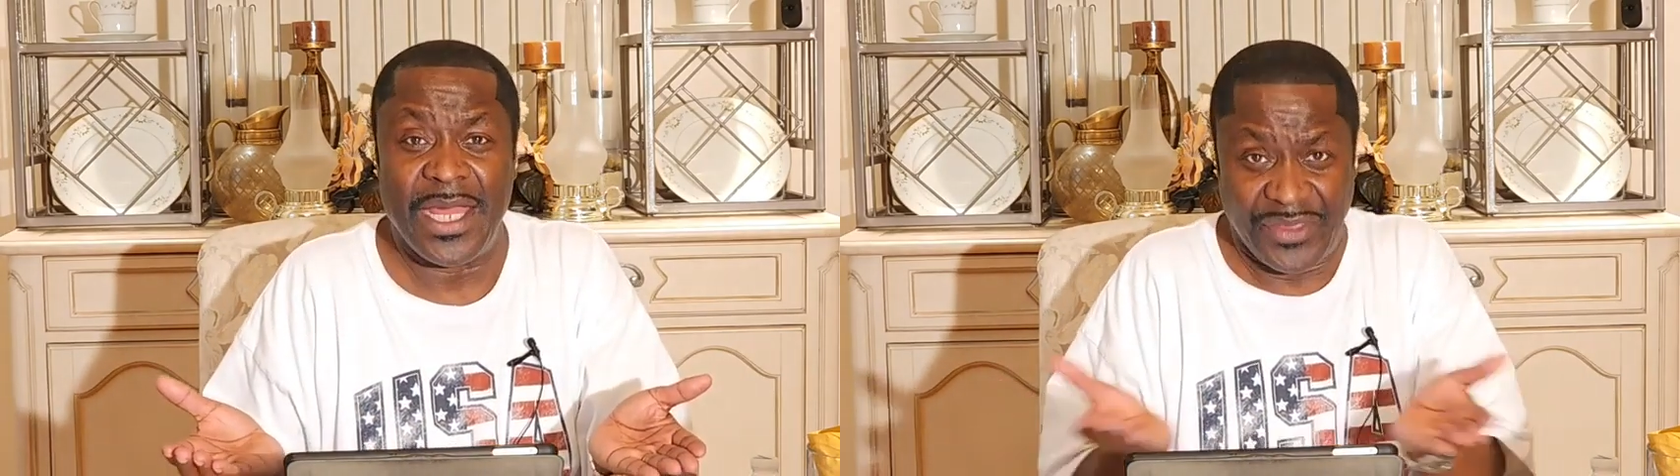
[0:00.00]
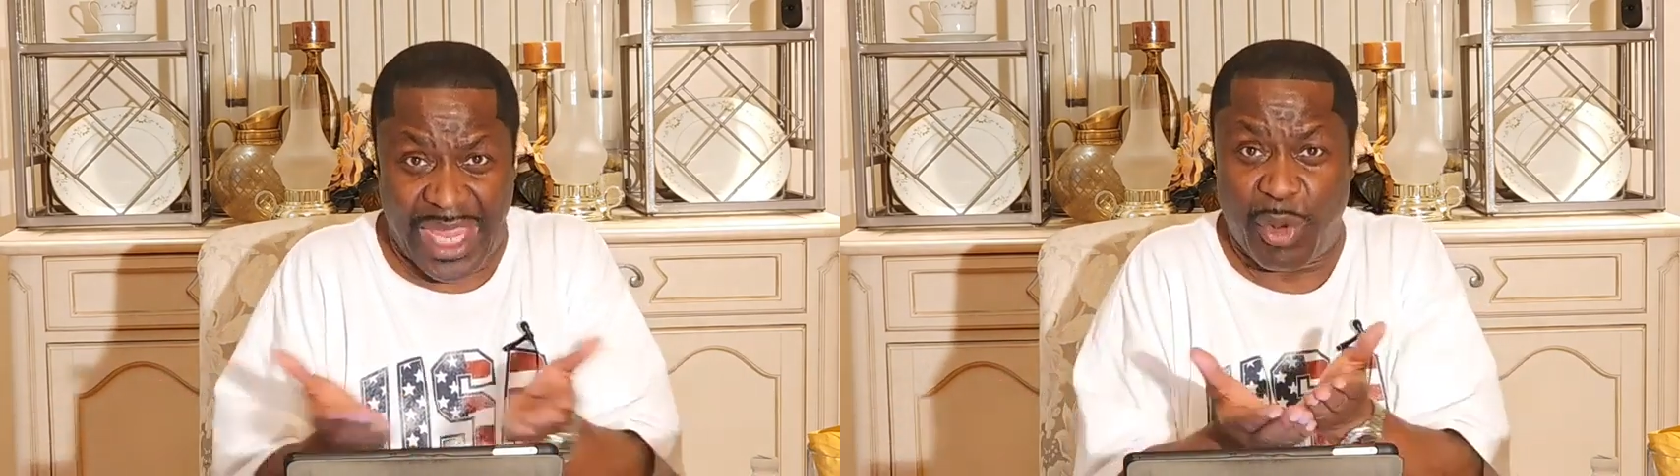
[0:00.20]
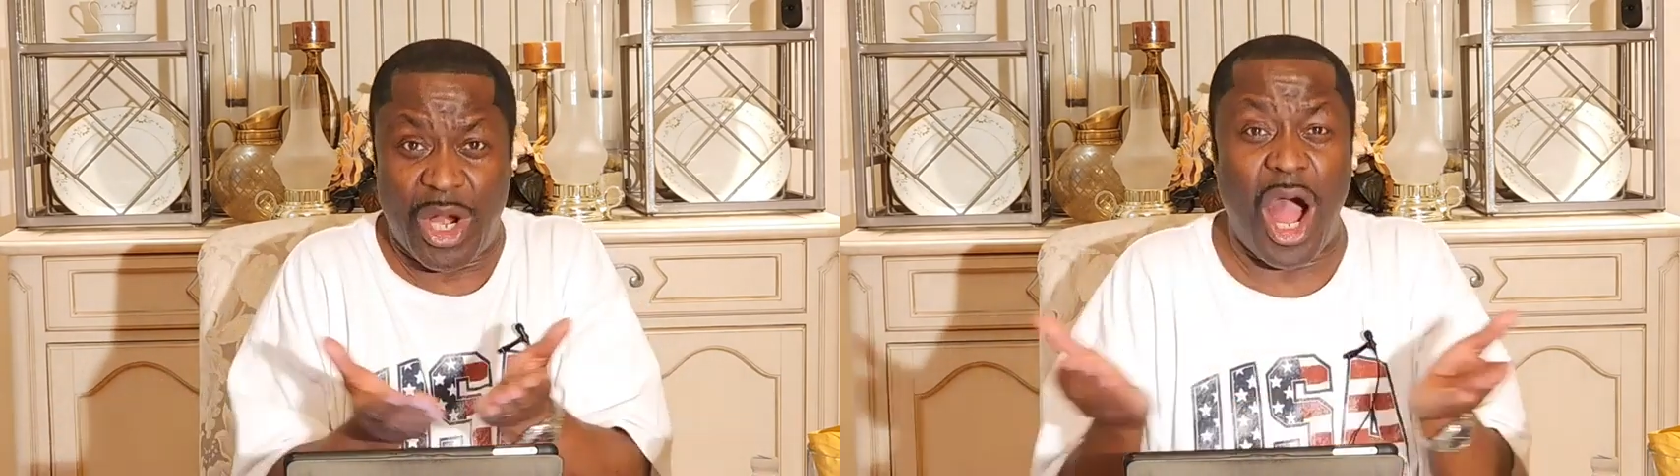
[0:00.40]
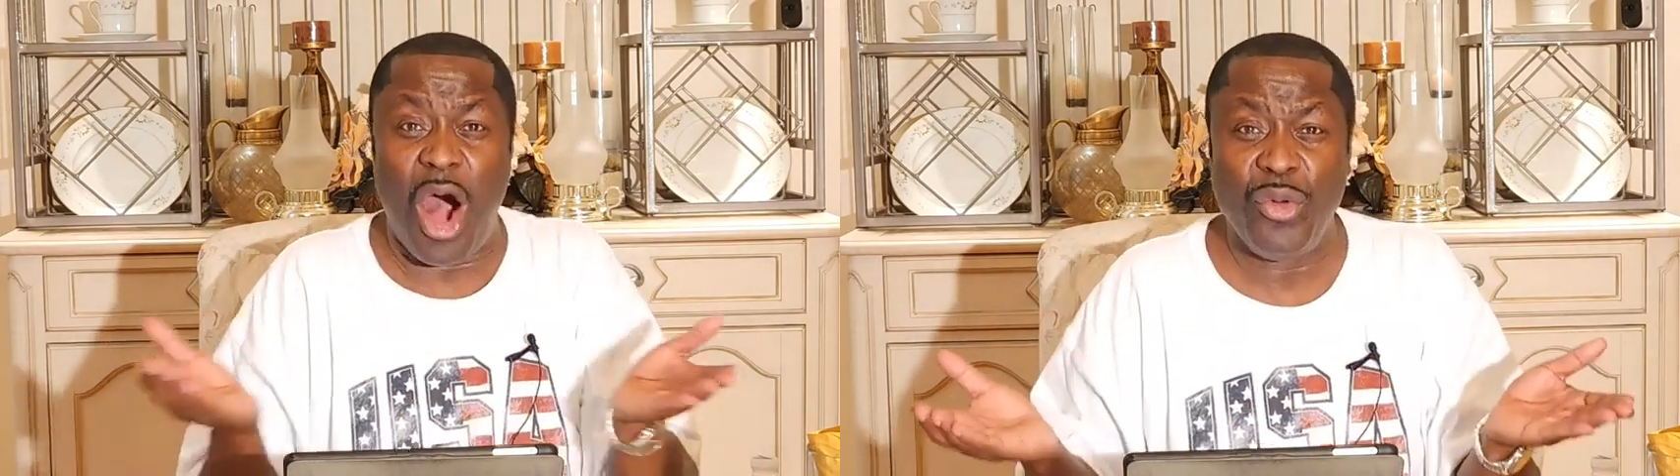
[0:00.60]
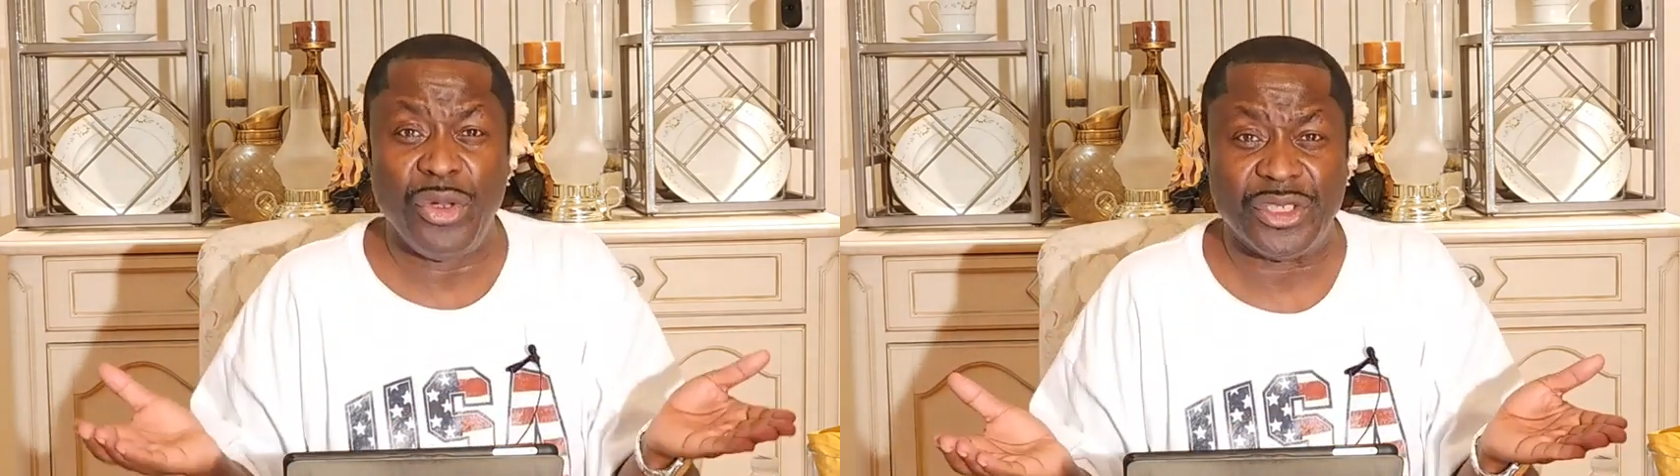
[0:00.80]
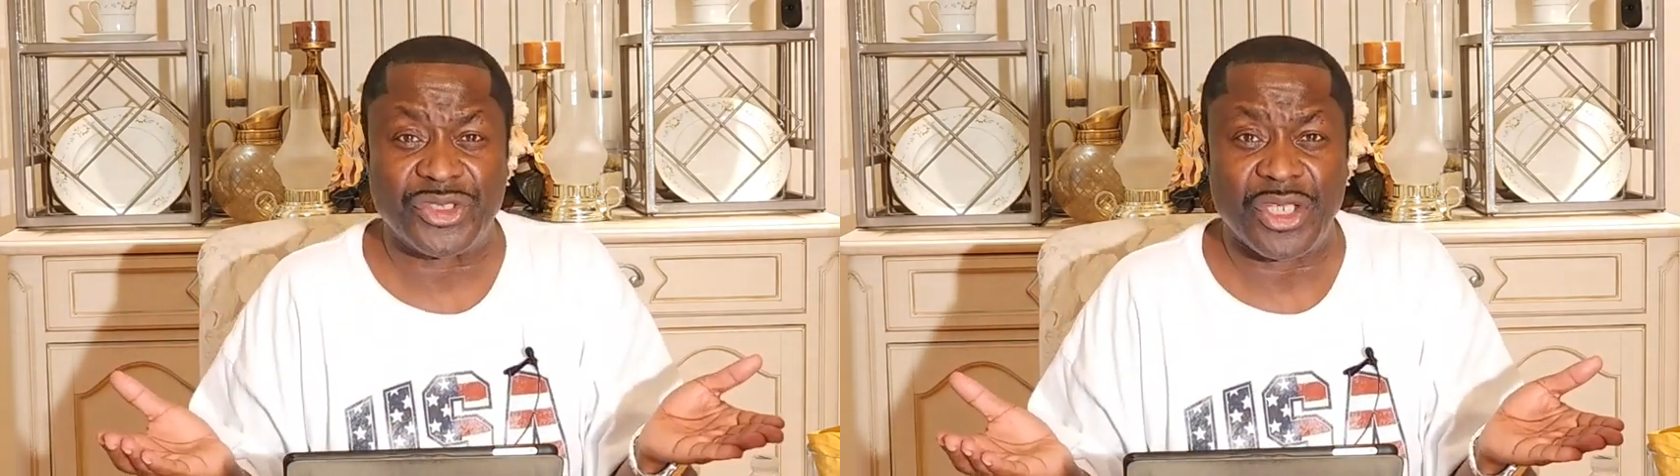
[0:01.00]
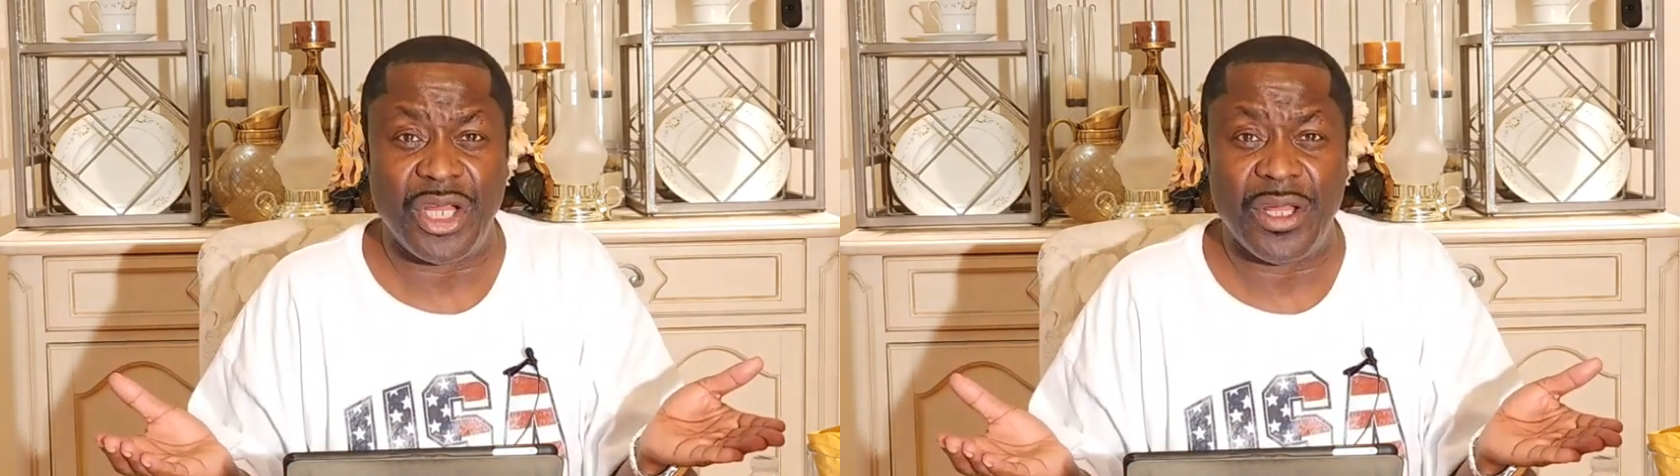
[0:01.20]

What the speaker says: They weren't owners.